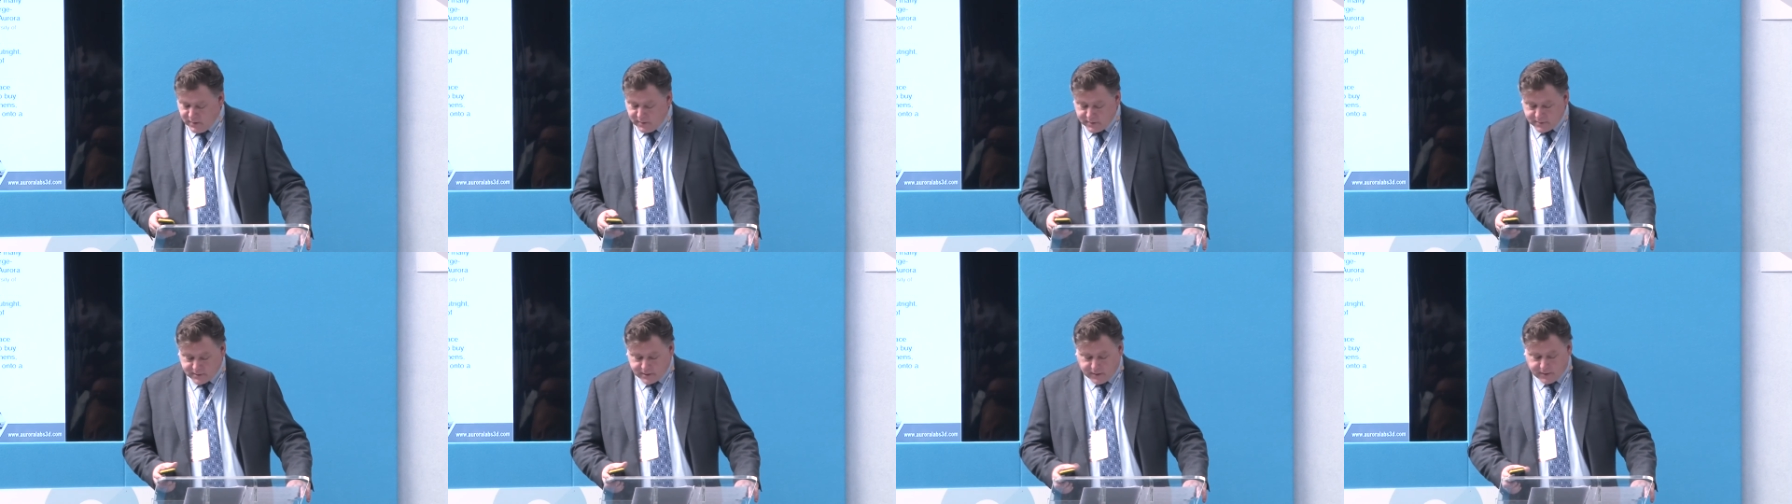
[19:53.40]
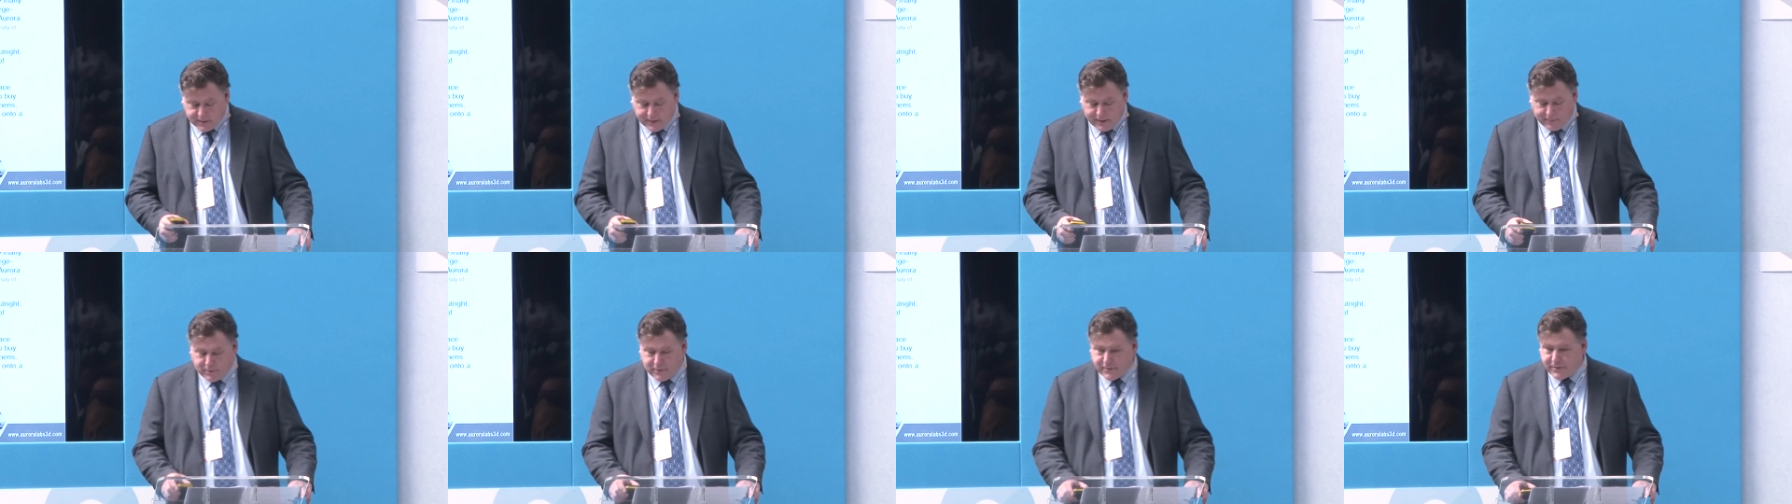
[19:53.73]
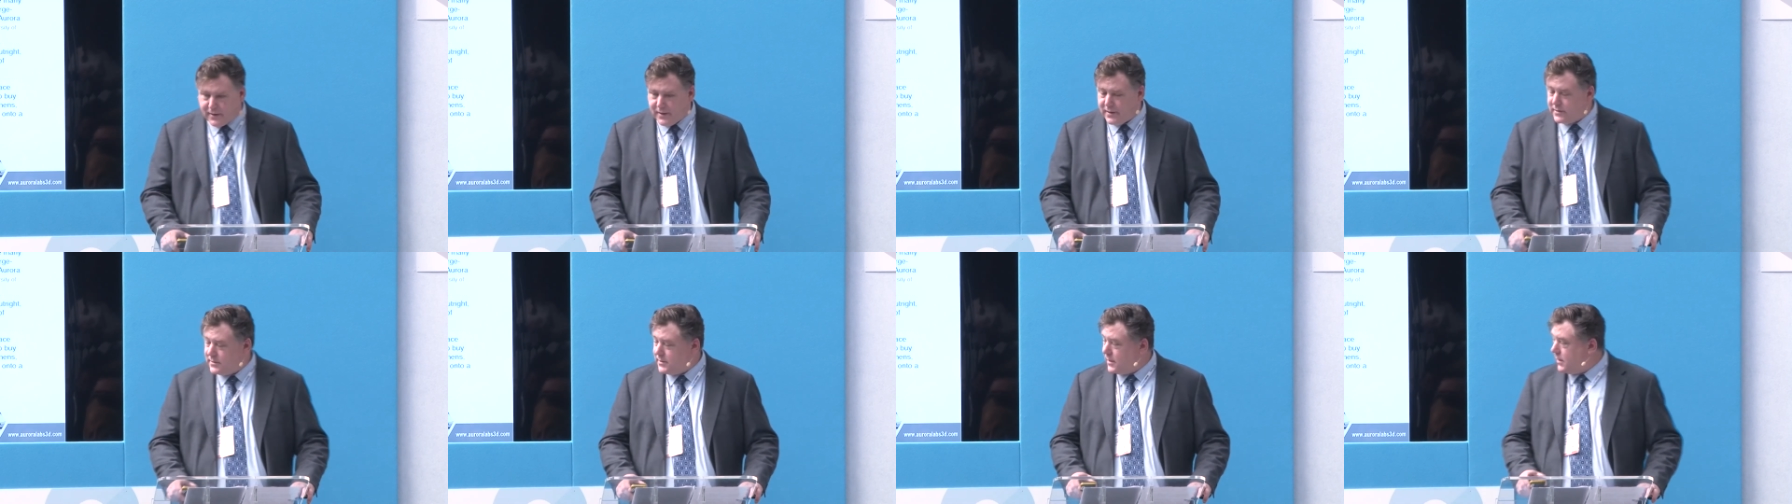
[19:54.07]
So a couple of
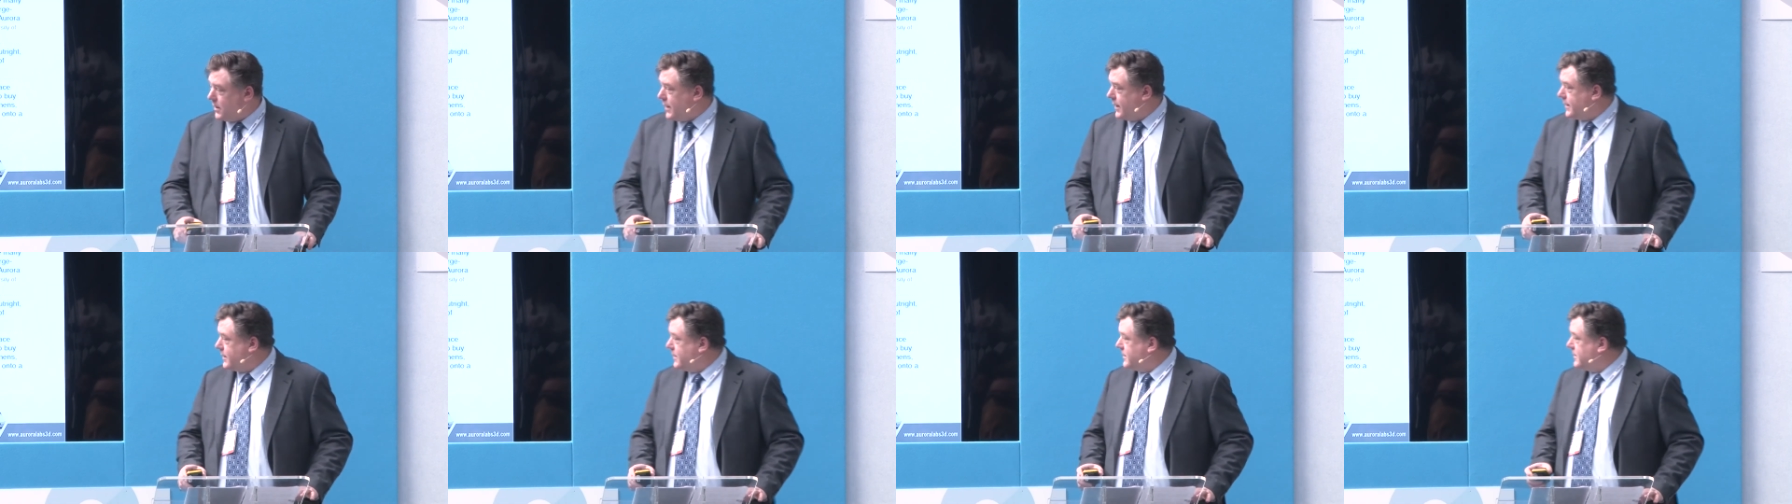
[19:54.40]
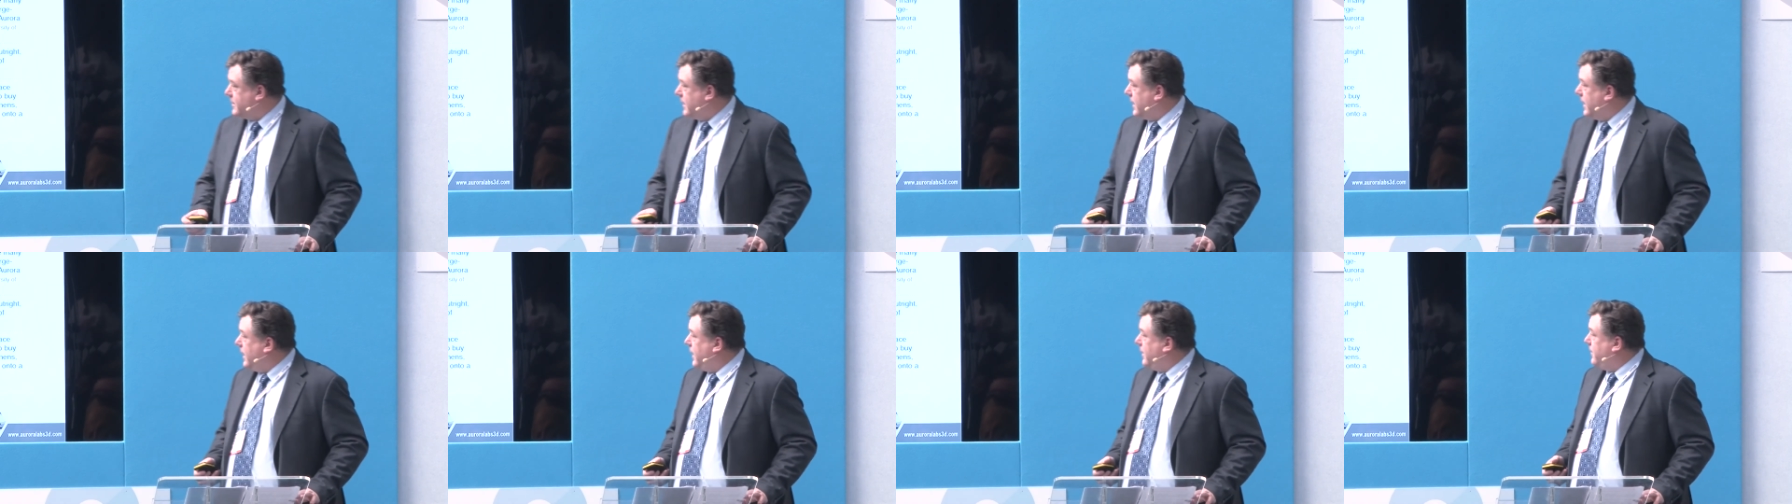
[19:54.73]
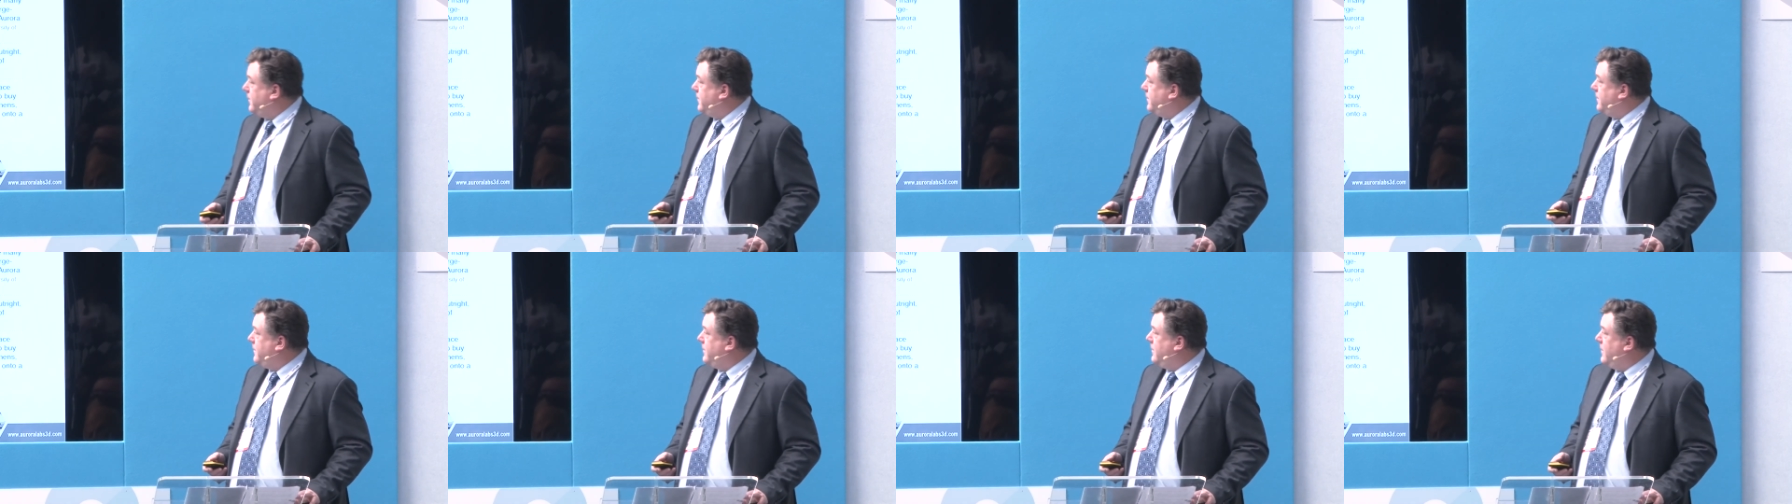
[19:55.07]
things I'd like to say
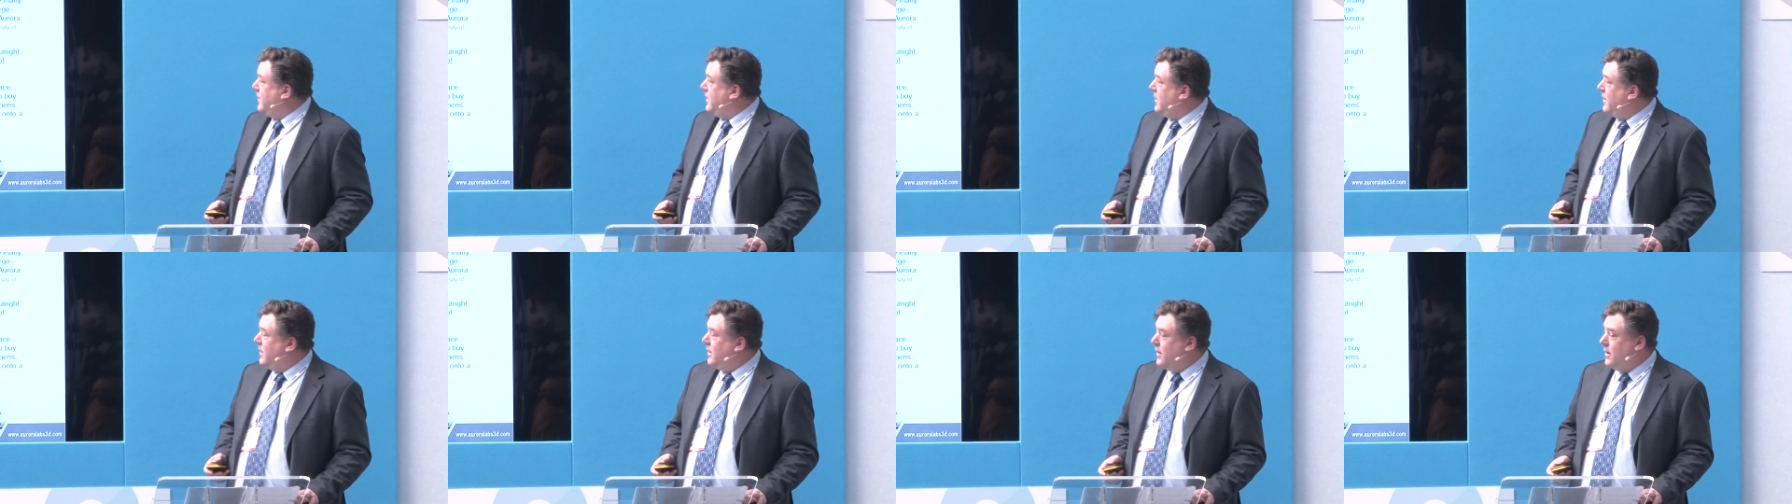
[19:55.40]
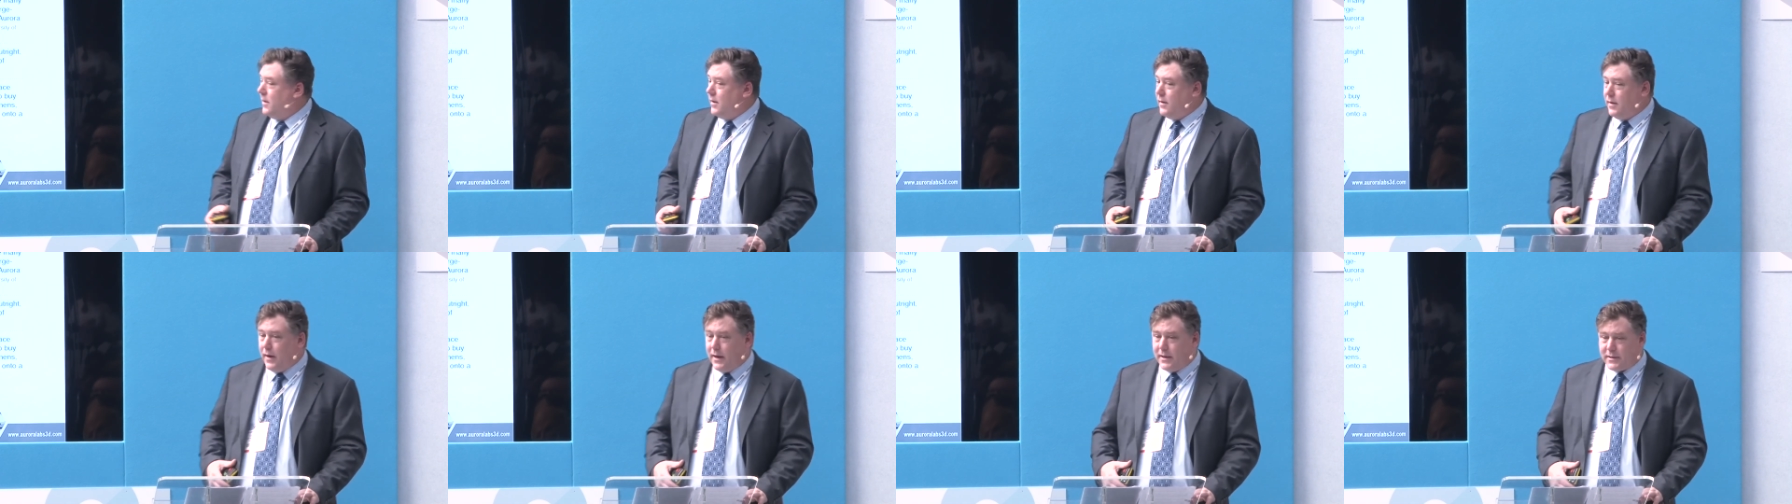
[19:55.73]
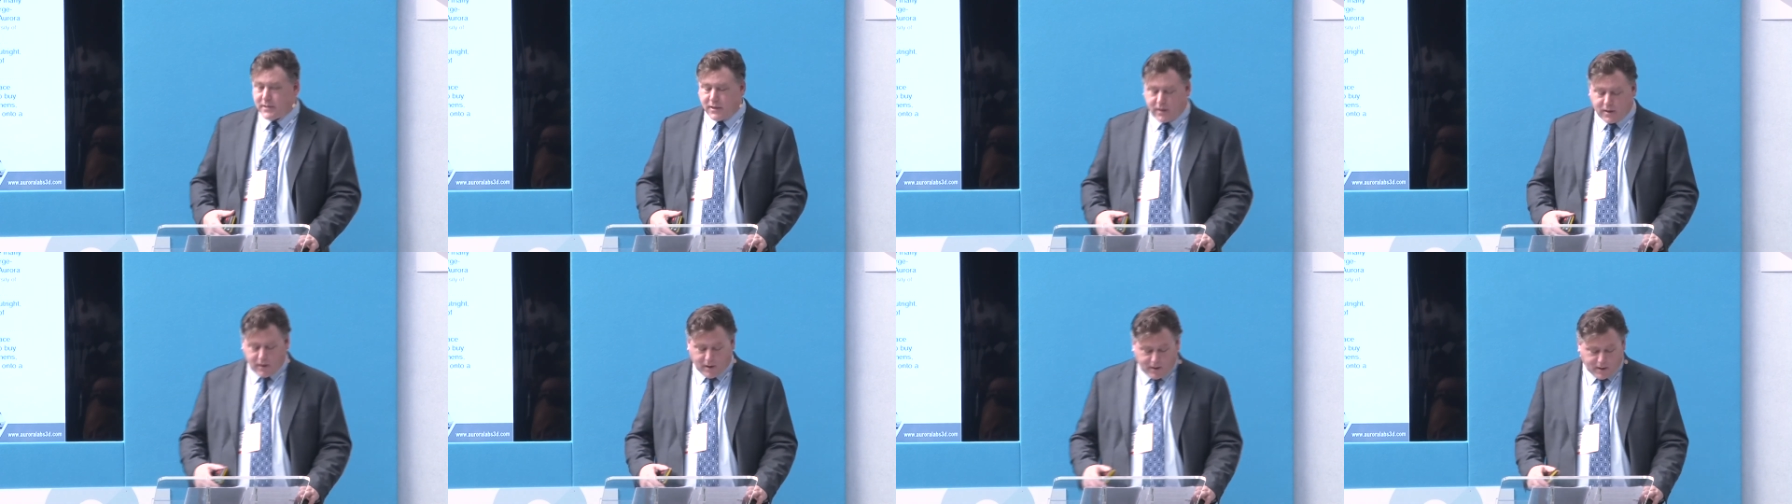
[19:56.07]
as
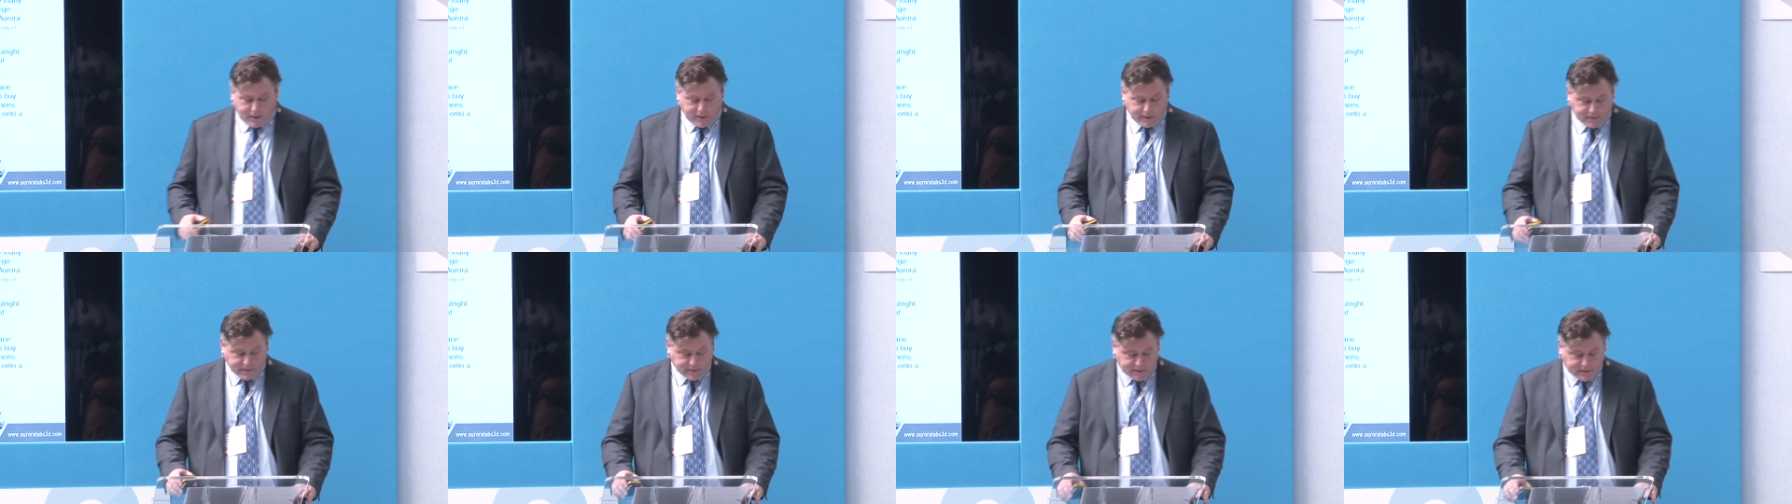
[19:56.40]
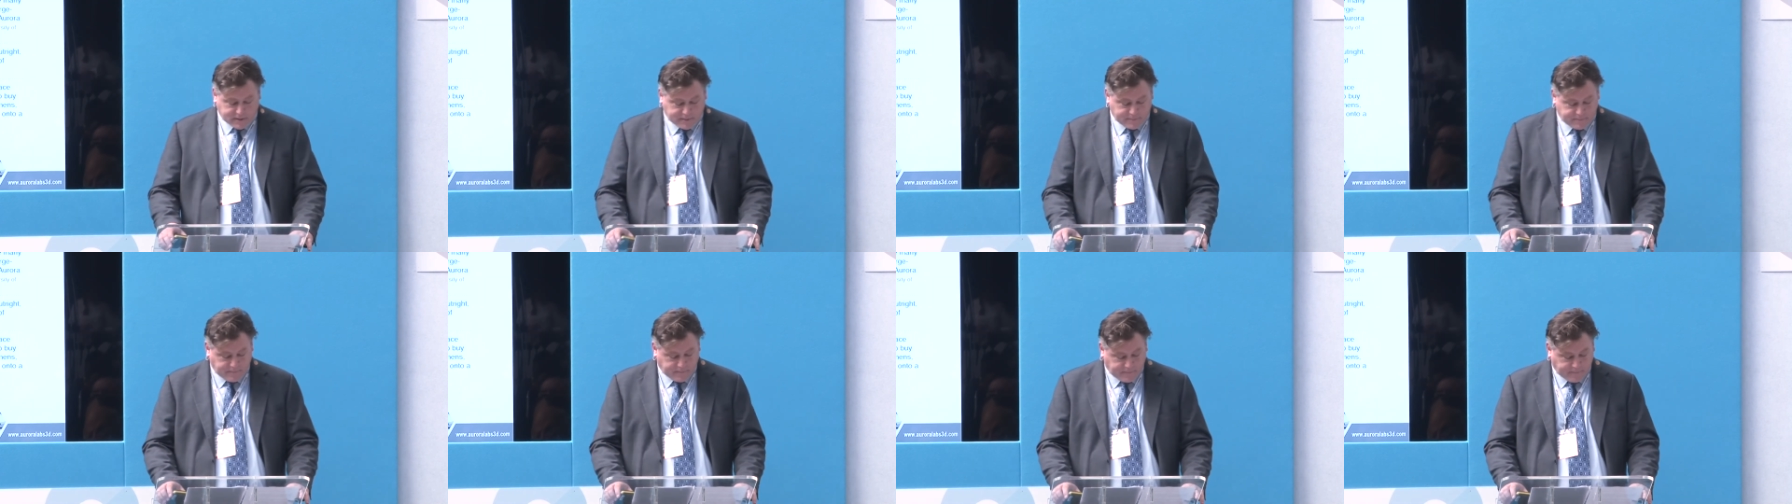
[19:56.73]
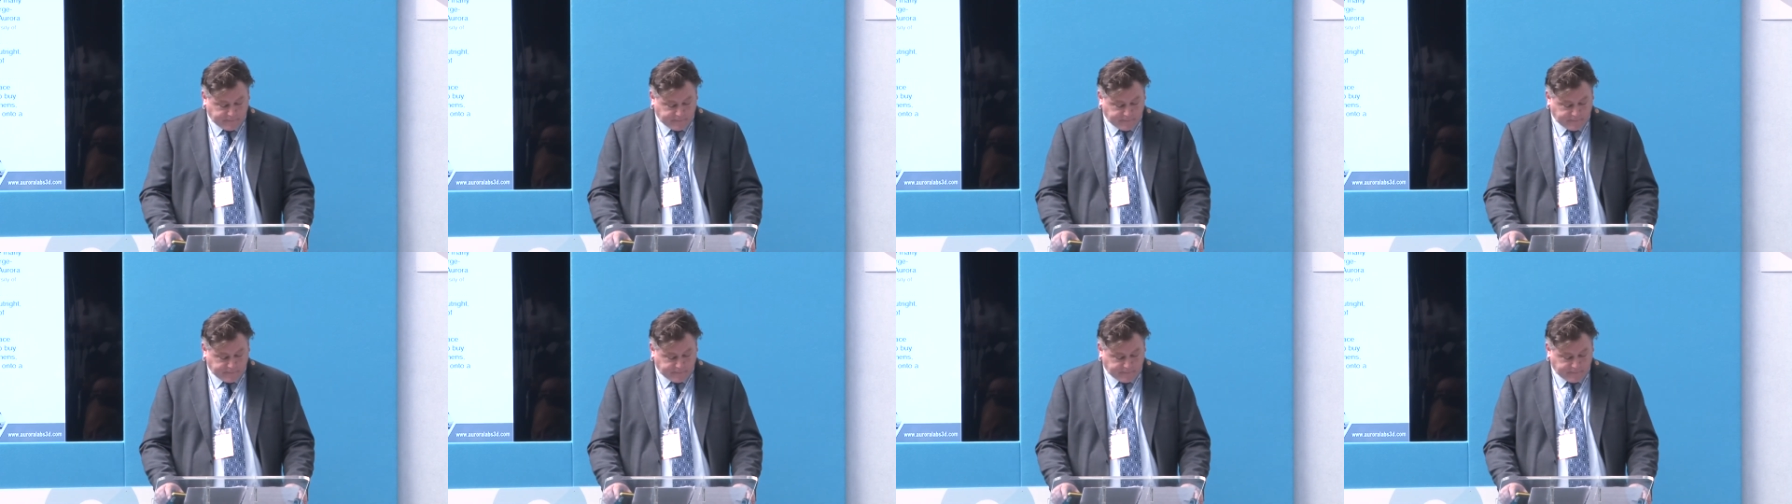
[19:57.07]
I close.